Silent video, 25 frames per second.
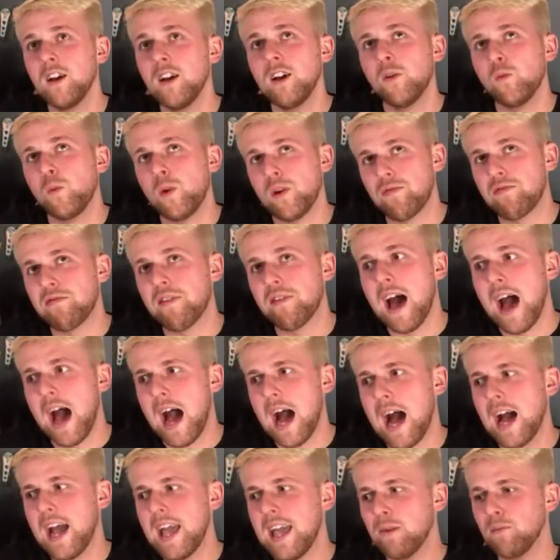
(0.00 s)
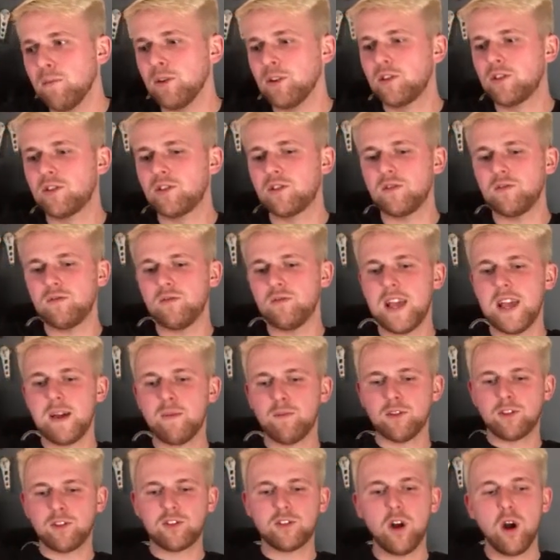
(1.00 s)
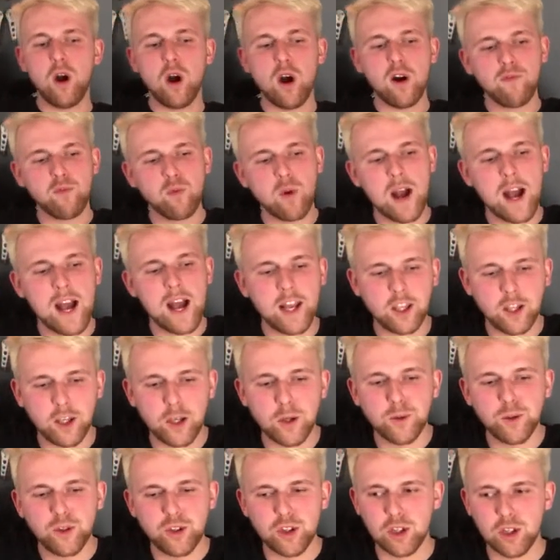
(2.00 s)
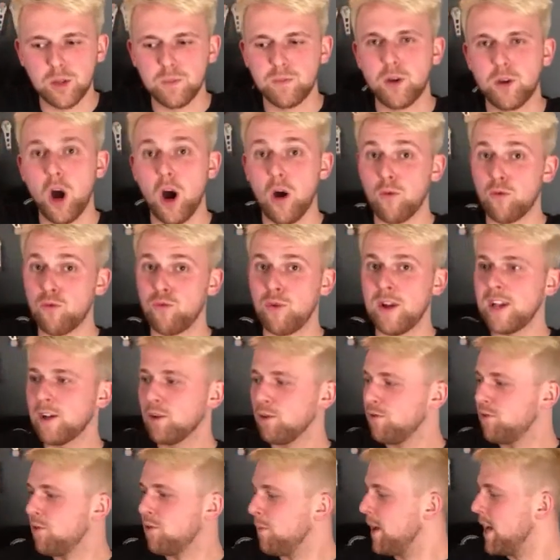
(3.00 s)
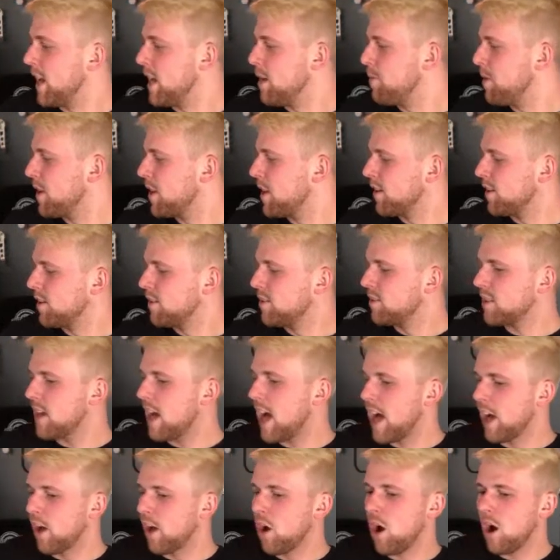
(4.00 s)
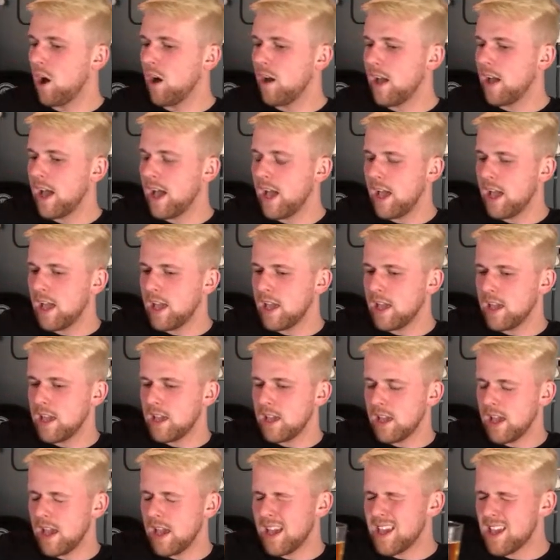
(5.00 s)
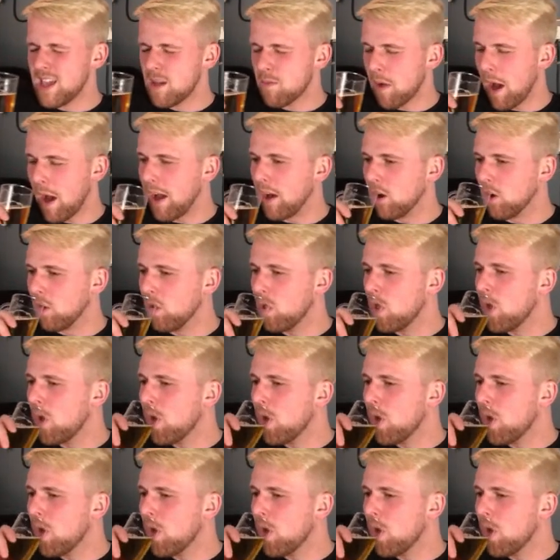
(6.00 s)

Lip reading: with that, it was sort of where YouTube got real for me, because I got a email